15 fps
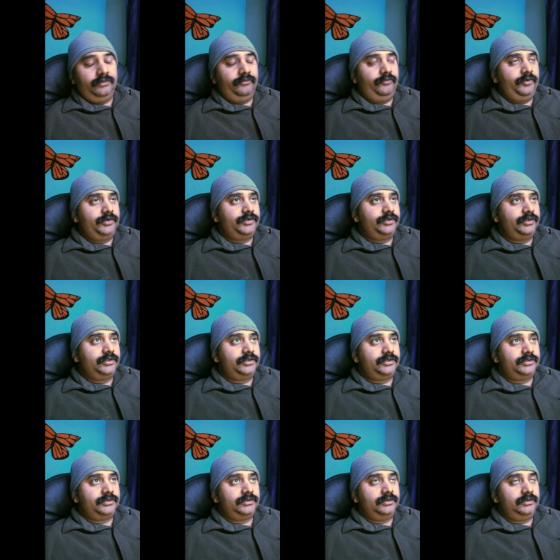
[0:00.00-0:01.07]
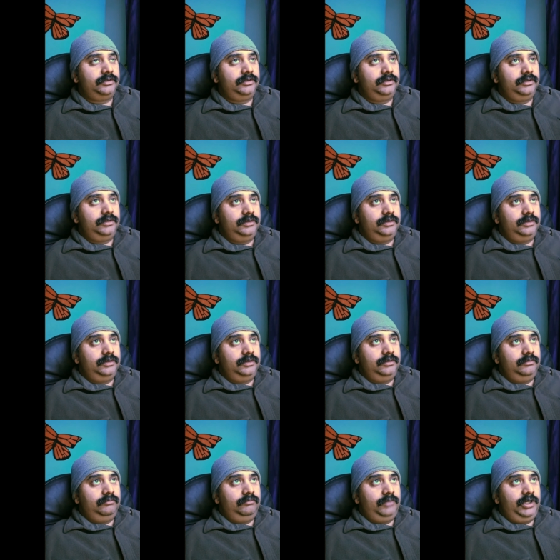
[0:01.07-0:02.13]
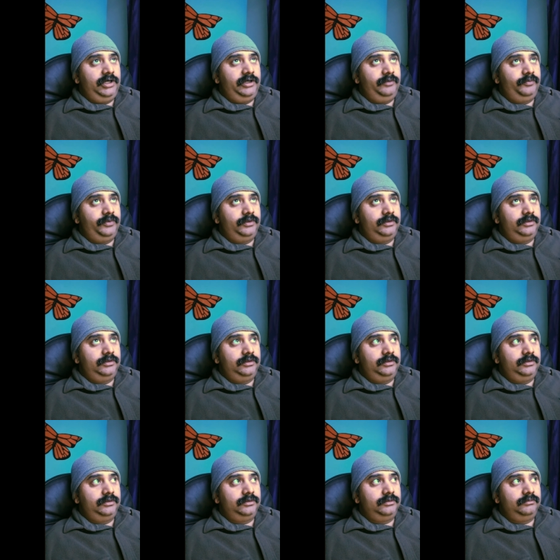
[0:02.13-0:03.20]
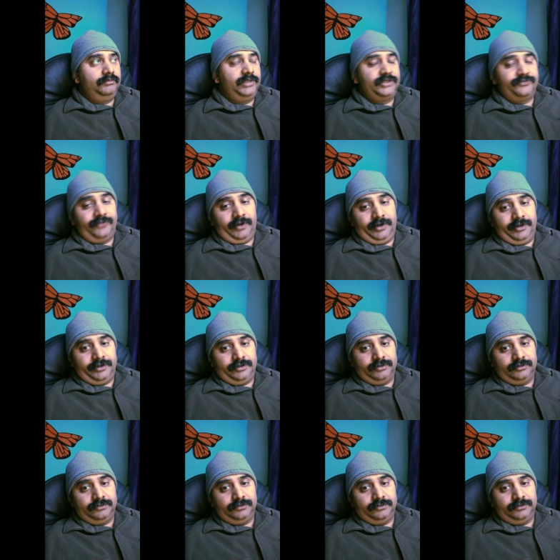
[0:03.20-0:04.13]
which is multiple misfire.